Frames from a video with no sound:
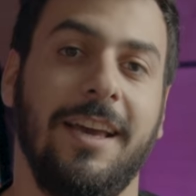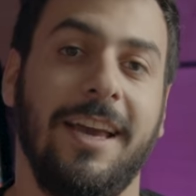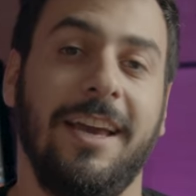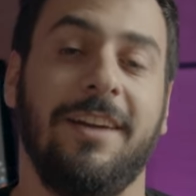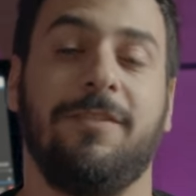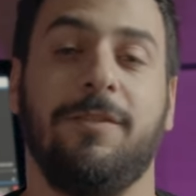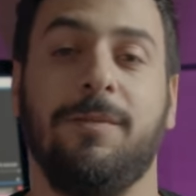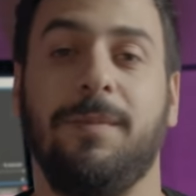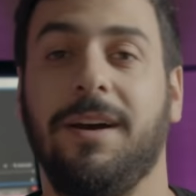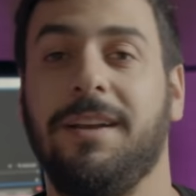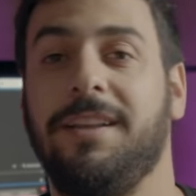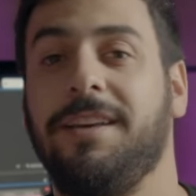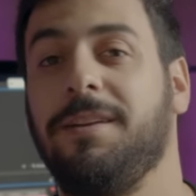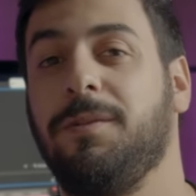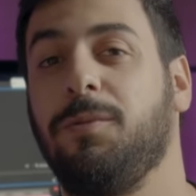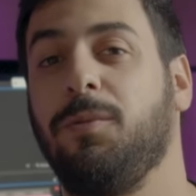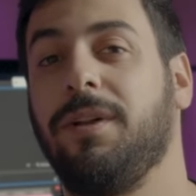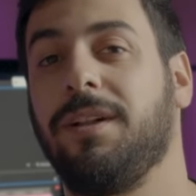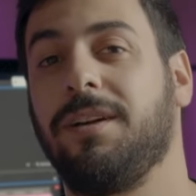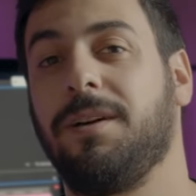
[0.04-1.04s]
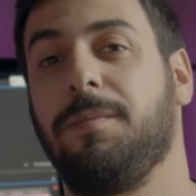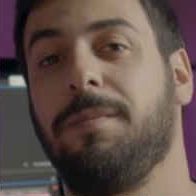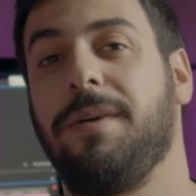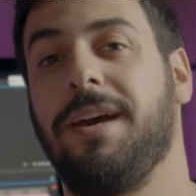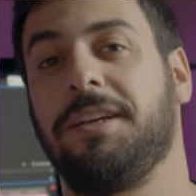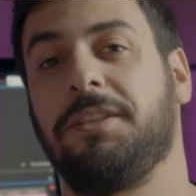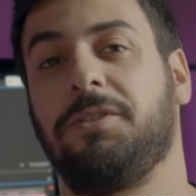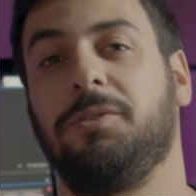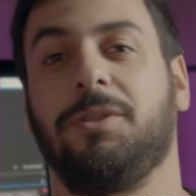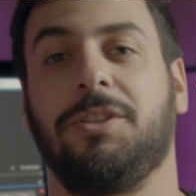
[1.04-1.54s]
Hey everybody, and welcome
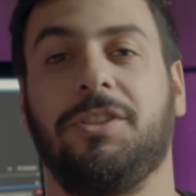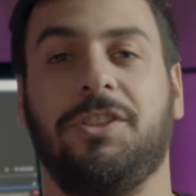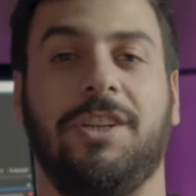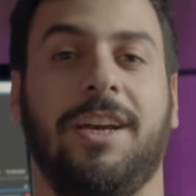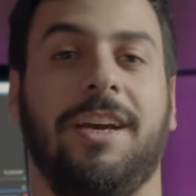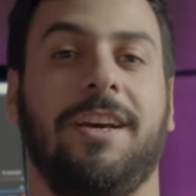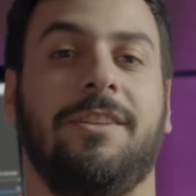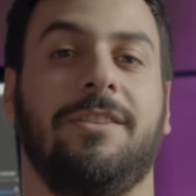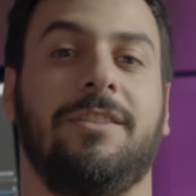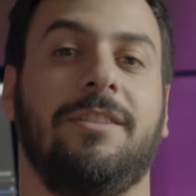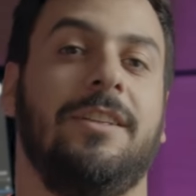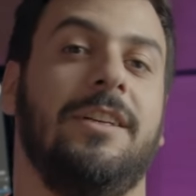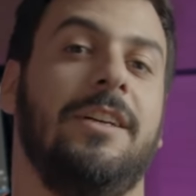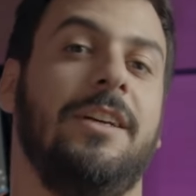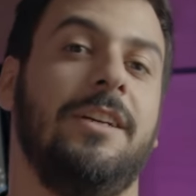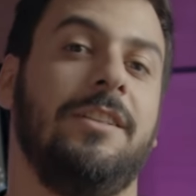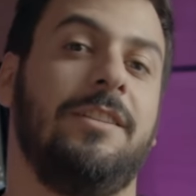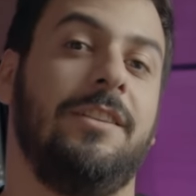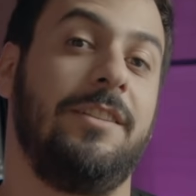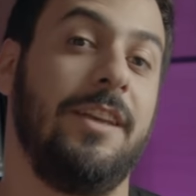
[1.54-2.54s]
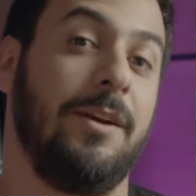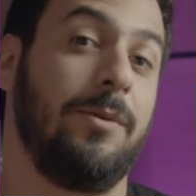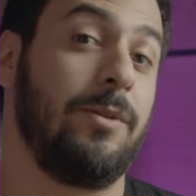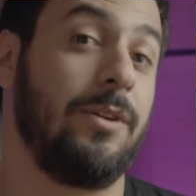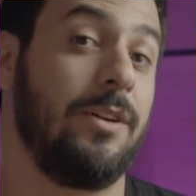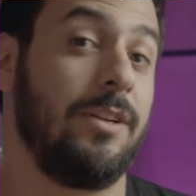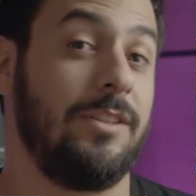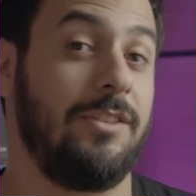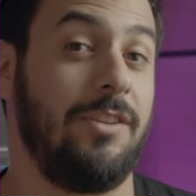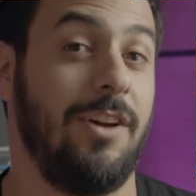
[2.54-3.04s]
back to our channel. Today we're
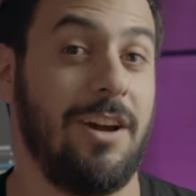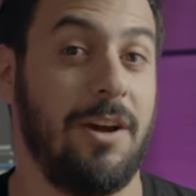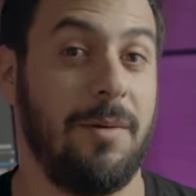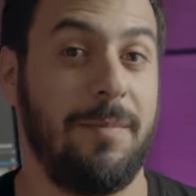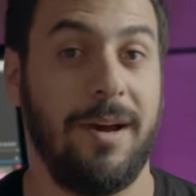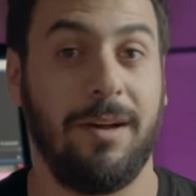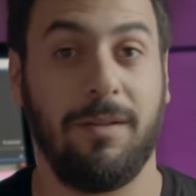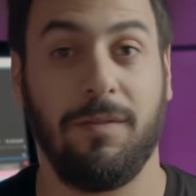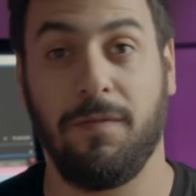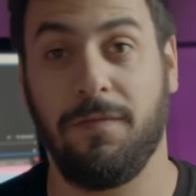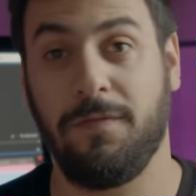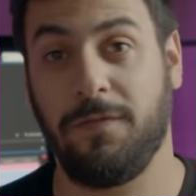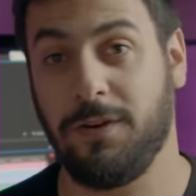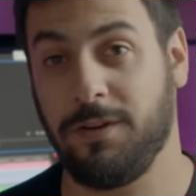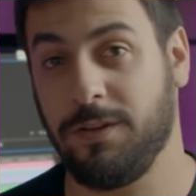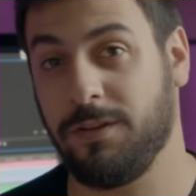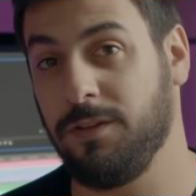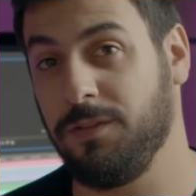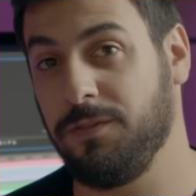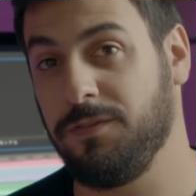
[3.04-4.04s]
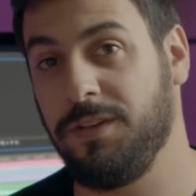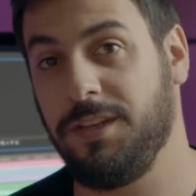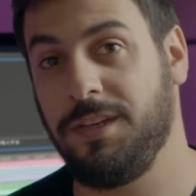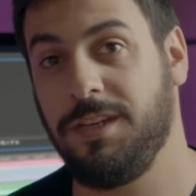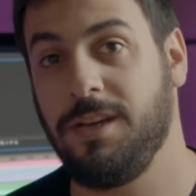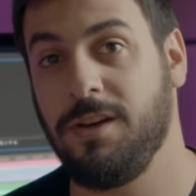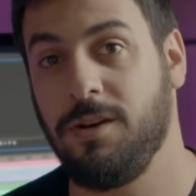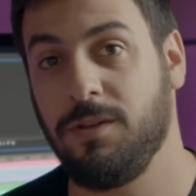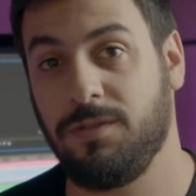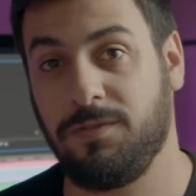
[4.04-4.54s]
going to talk about vertical
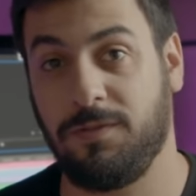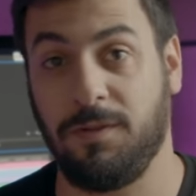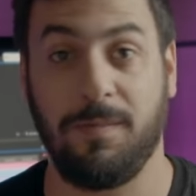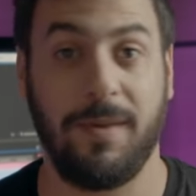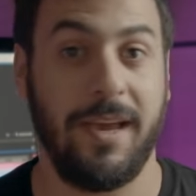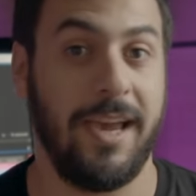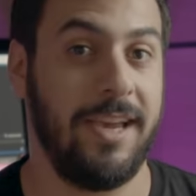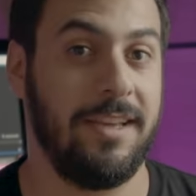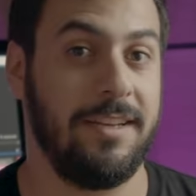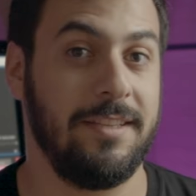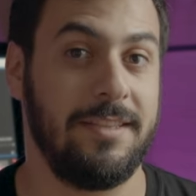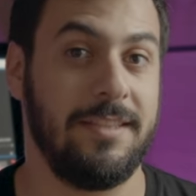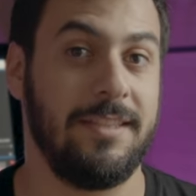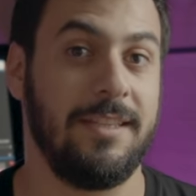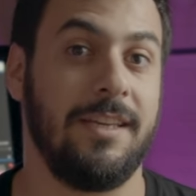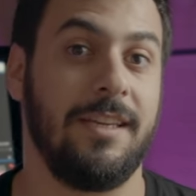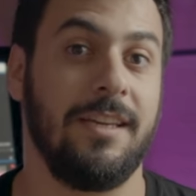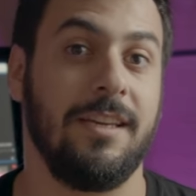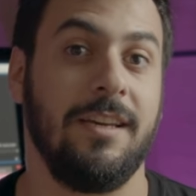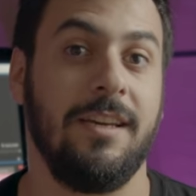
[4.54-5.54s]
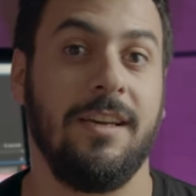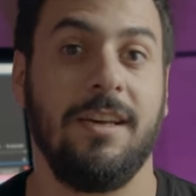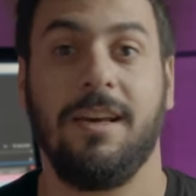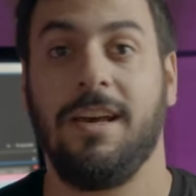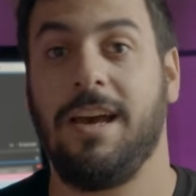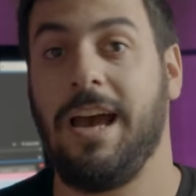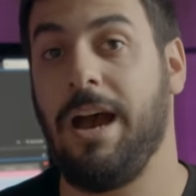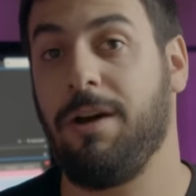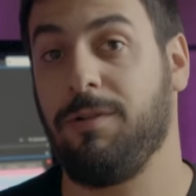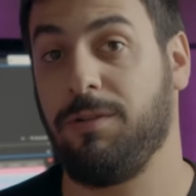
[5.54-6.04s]
videos from A to Z,
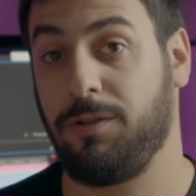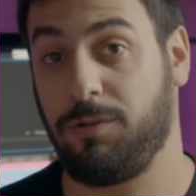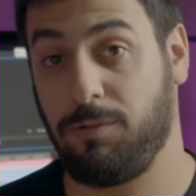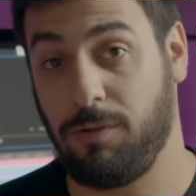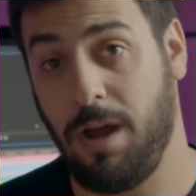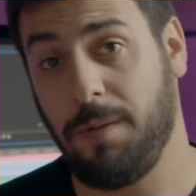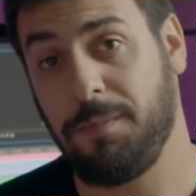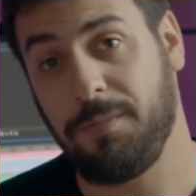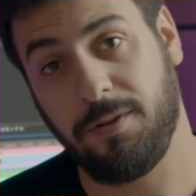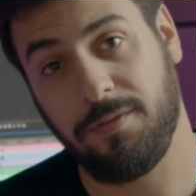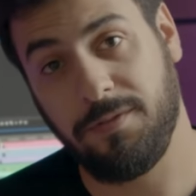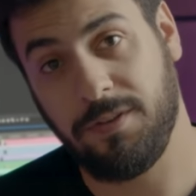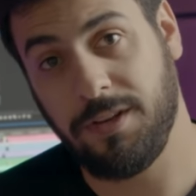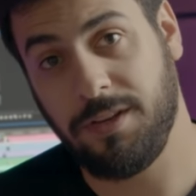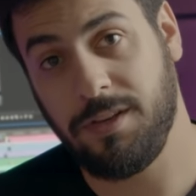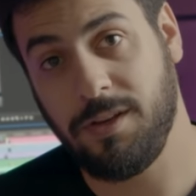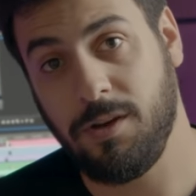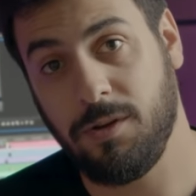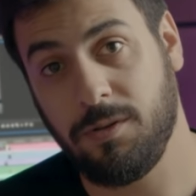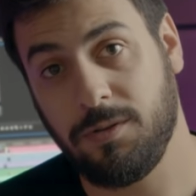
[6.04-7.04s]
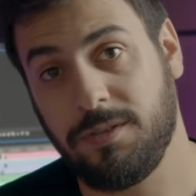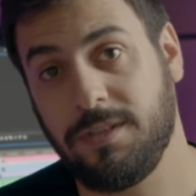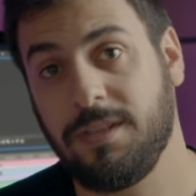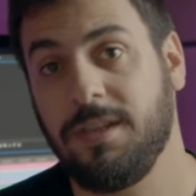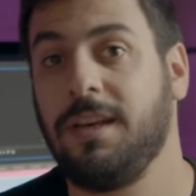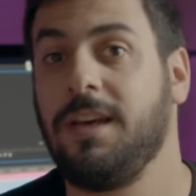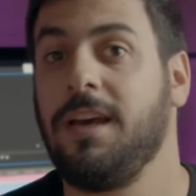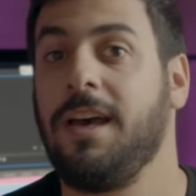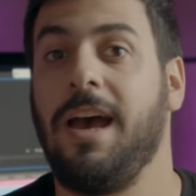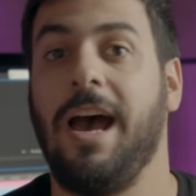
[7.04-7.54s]
how to crop your videos,
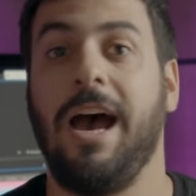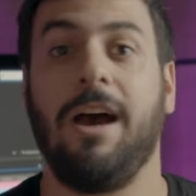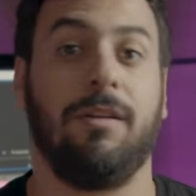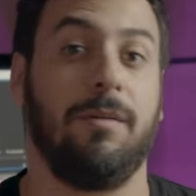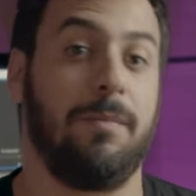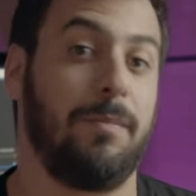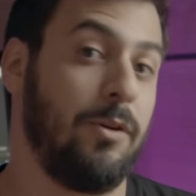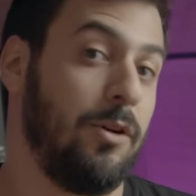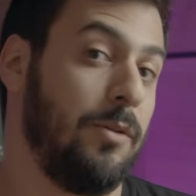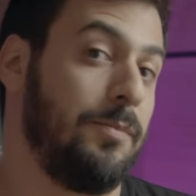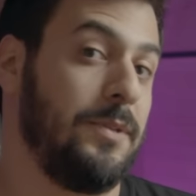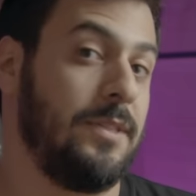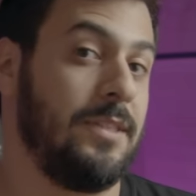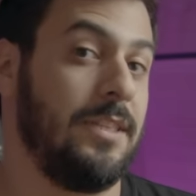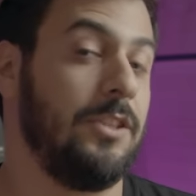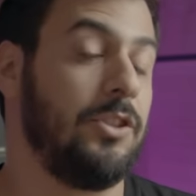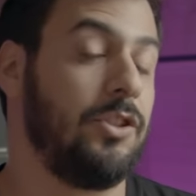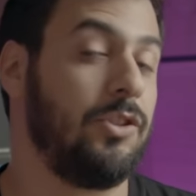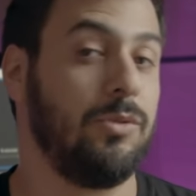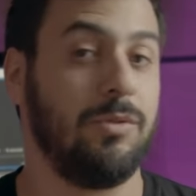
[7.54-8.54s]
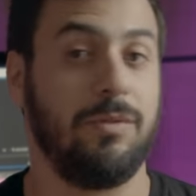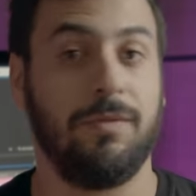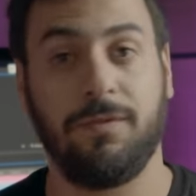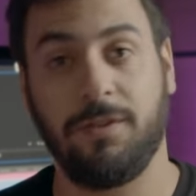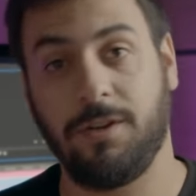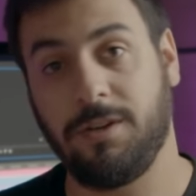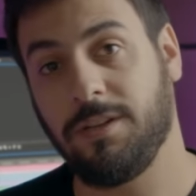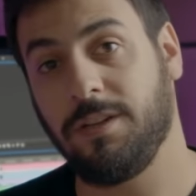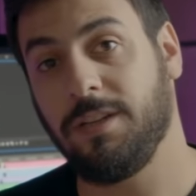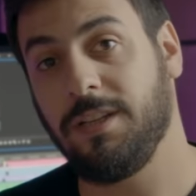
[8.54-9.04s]
how to purposely shoot
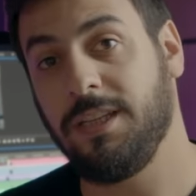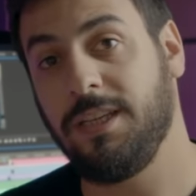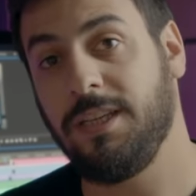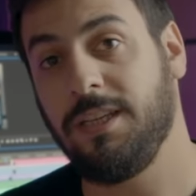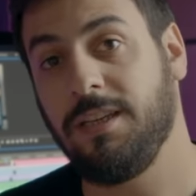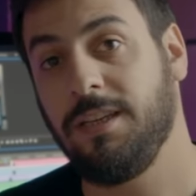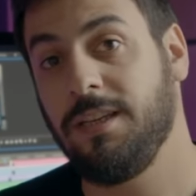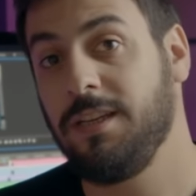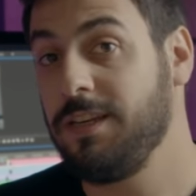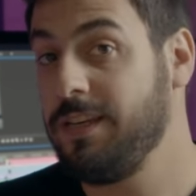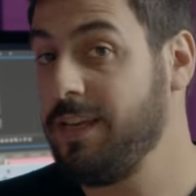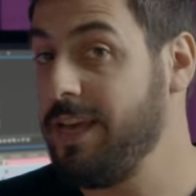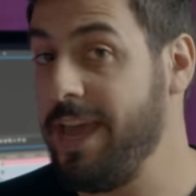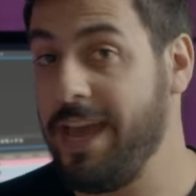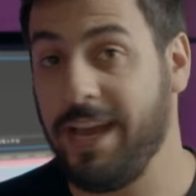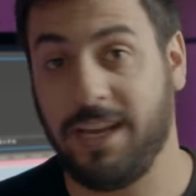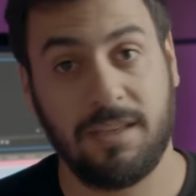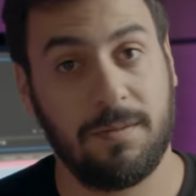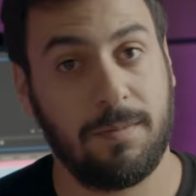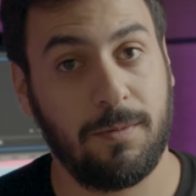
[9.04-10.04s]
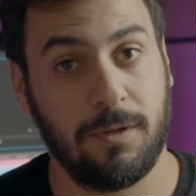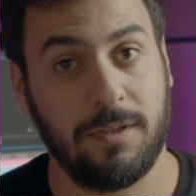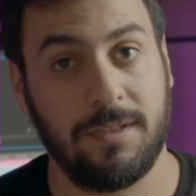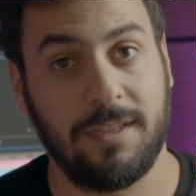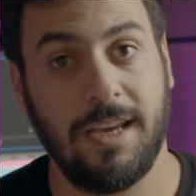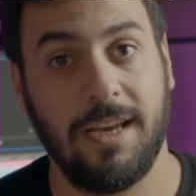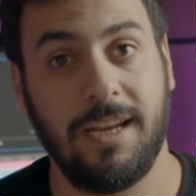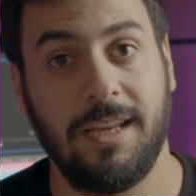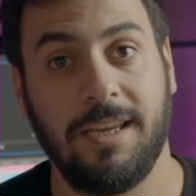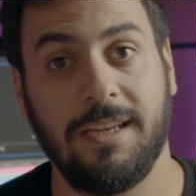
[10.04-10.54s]
vertically, expert
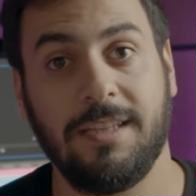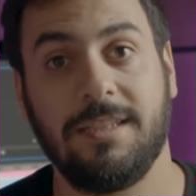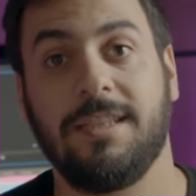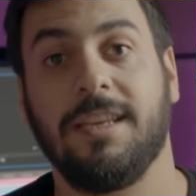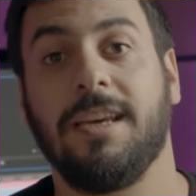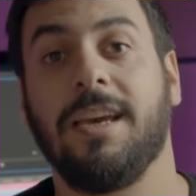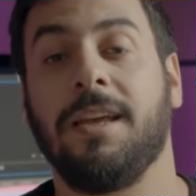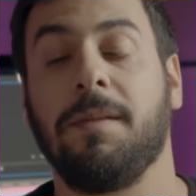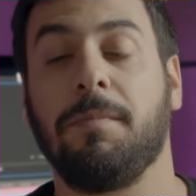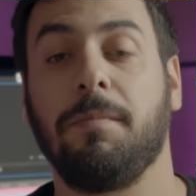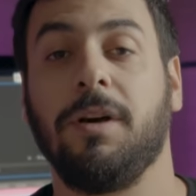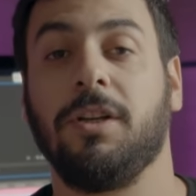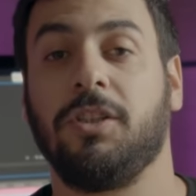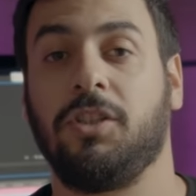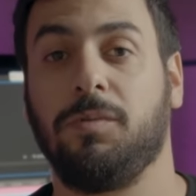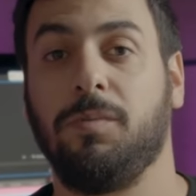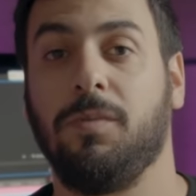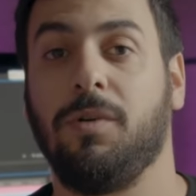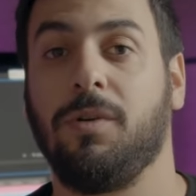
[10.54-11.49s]
settings, and much